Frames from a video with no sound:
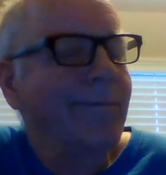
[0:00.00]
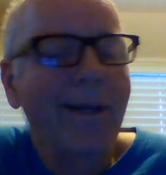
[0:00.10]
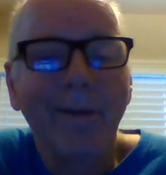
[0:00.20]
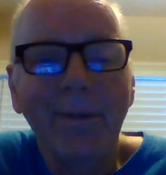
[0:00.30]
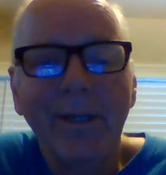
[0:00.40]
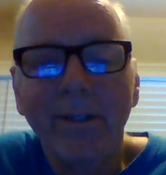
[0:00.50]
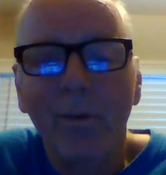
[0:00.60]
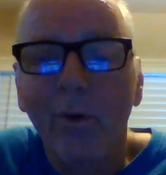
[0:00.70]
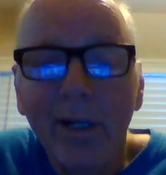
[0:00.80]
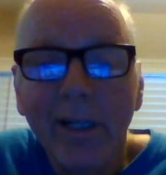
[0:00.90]
Not because I
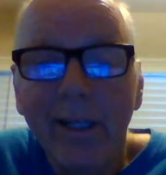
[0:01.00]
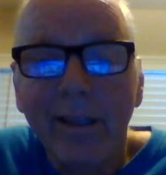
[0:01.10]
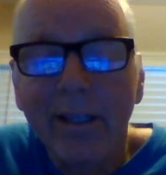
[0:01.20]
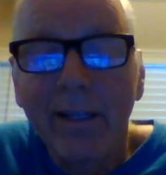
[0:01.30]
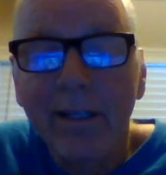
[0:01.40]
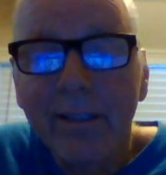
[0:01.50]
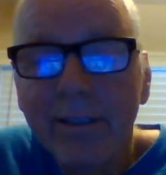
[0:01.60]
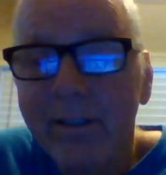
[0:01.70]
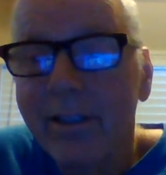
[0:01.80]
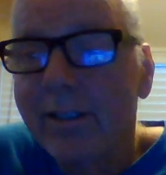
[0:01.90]
want anything,
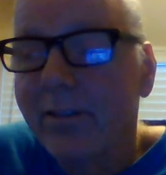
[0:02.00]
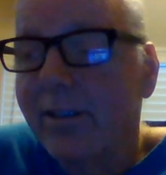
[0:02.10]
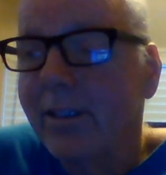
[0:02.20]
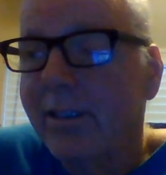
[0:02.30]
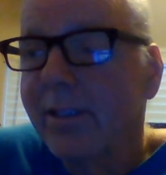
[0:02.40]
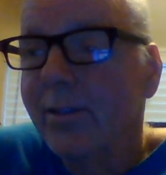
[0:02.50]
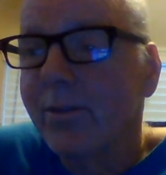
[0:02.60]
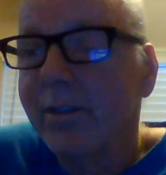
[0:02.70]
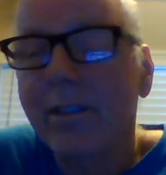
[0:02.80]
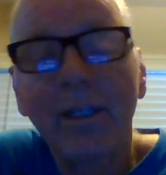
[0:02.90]
guys. Honestly, I
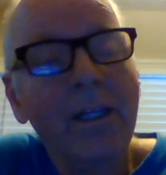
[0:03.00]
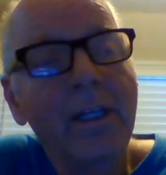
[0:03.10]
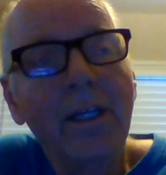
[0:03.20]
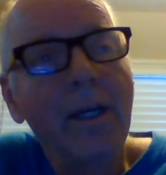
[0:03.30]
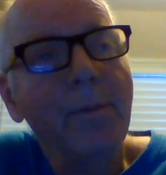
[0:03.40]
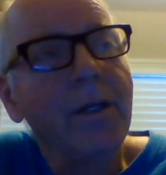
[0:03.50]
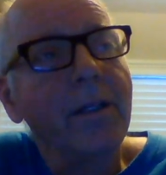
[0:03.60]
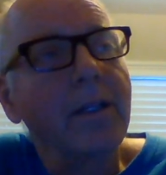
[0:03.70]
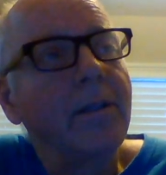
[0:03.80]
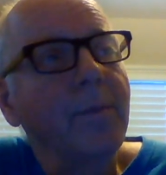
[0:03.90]
don't. I'm
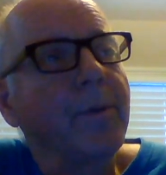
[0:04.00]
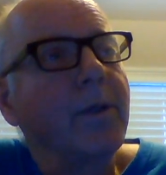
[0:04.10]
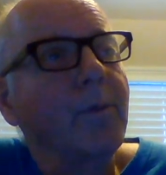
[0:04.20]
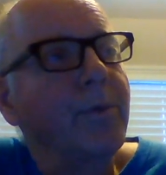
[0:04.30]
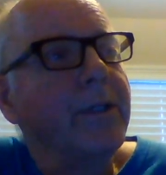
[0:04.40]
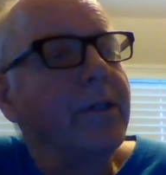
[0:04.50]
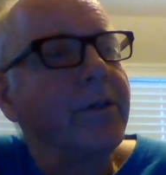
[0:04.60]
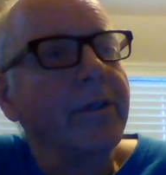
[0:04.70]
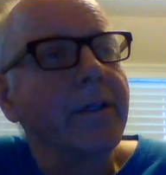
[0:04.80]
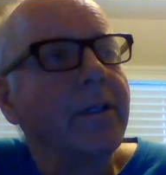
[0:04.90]
not a typical
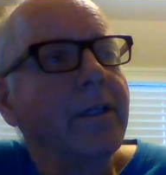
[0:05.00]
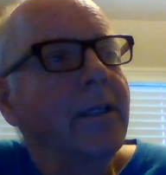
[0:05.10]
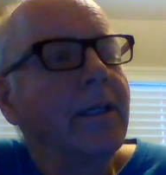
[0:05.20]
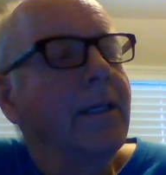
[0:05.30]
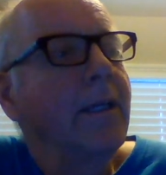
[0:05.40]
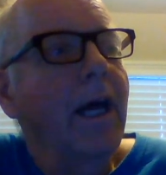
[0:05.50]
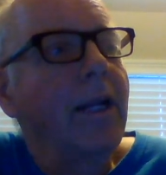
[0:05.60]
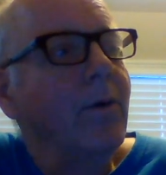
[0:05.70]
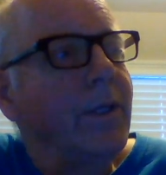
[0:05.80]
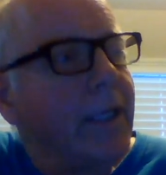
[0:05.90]
preacher.
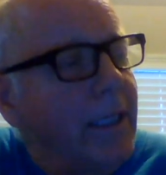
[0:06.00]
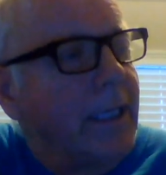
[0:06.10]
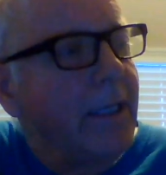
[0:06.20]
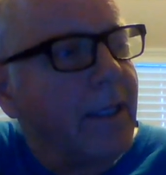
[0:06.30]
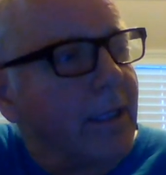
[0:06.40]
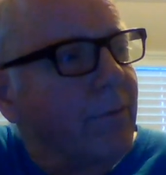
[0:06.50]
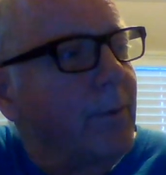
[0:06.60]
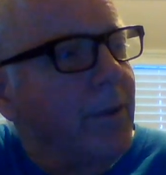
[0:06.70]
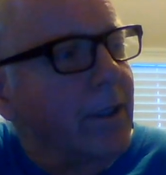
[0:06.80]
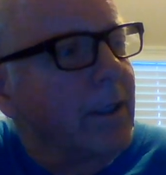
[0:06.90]
I don't need anything
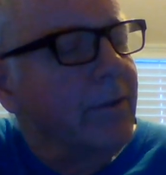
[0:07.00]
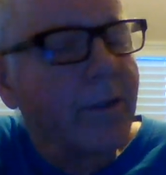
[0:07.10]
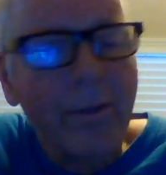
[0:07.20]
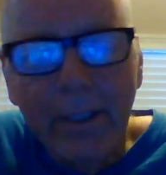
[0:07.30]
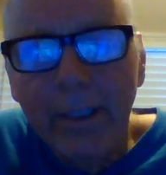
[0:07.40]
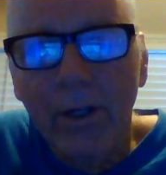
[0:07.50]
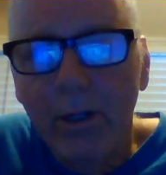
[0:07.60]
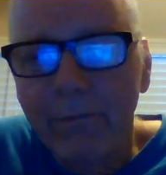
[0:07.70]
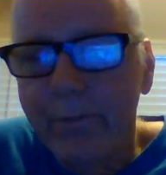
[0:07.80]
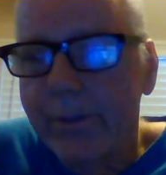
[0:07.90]
from you guys. I don't need an
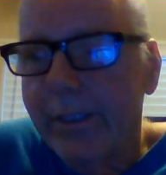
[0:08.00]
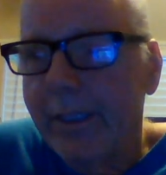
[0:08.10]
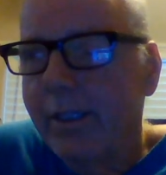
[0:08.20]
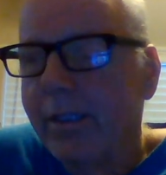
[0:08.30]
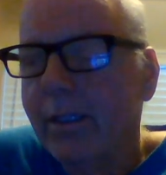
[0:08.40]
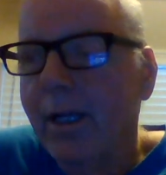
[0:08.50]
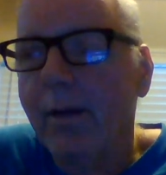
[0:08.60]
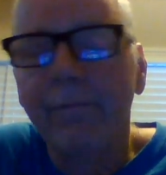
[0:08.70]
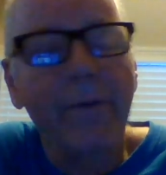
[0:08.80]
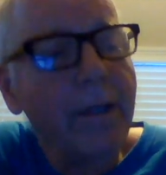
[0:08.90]
offering.
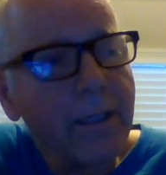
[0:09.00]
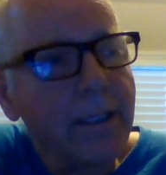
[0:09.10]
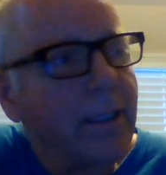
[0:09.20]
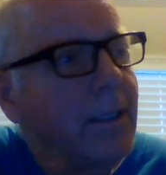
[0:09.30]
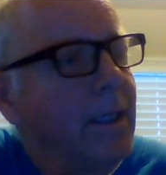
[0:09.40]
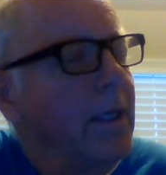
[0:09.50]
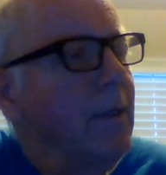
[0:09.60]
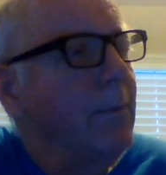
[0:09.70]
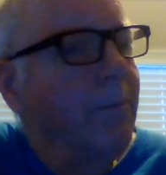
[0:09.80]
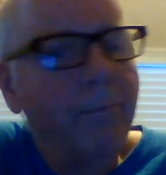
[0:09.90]
I'm fine.
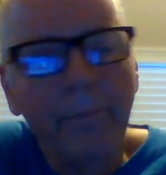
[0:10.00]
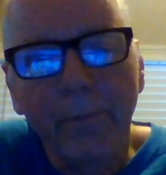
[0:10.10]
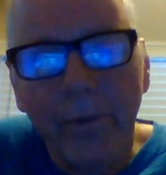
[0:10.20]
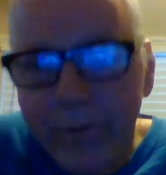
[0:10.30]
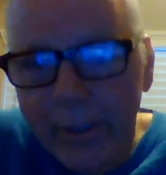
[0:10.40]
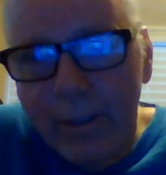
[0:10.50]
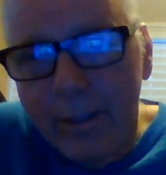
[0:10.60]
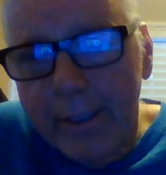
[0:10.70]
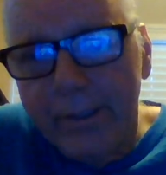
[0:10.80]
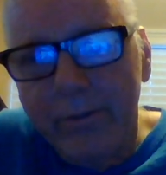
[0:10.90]
see the
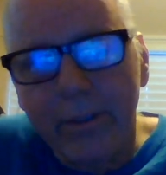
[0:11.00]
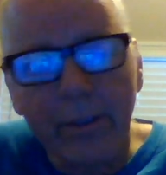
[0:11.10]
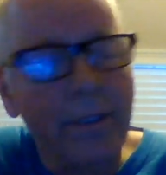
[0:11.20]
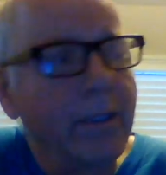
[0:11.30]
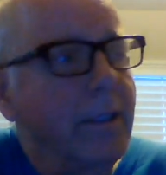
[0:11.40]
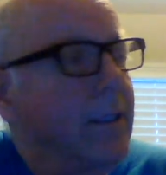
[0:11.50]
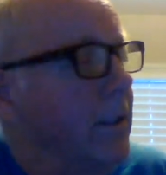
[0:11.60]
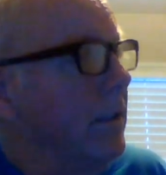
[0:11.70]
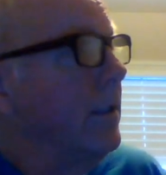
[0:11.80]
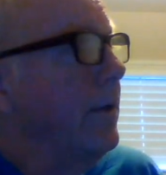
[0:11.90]
light still on.